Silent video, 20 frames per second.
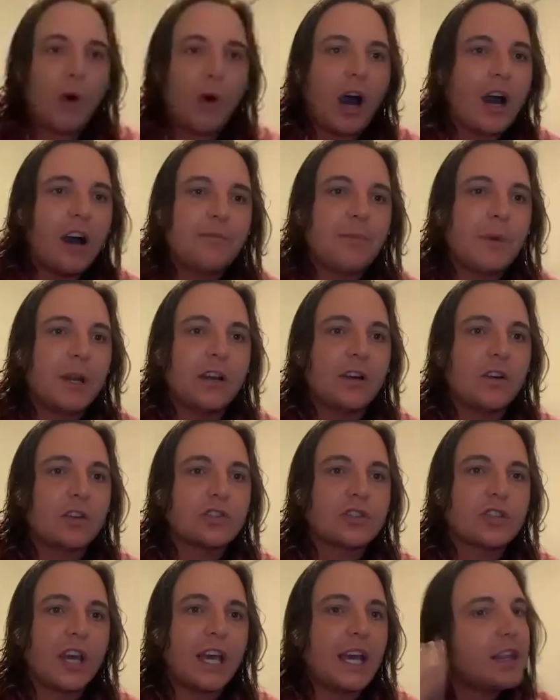while I've been in
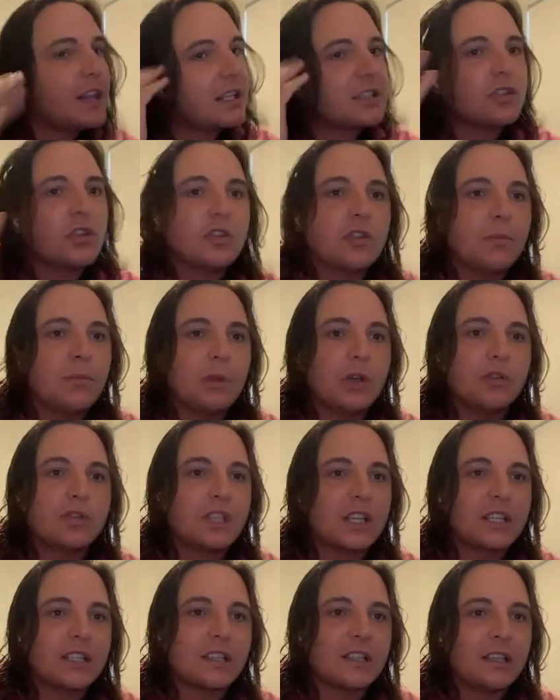Australia. That's not the
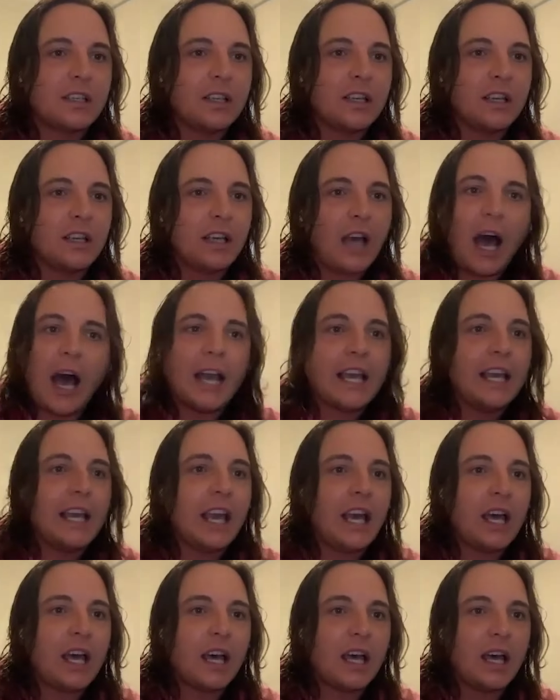music I
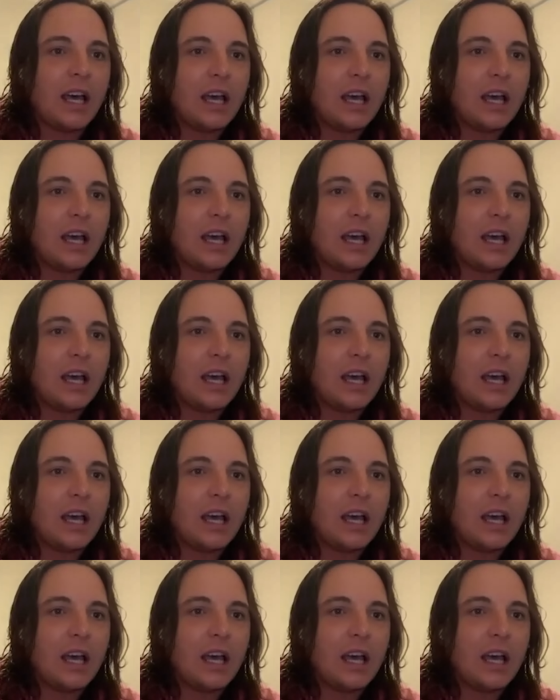hear.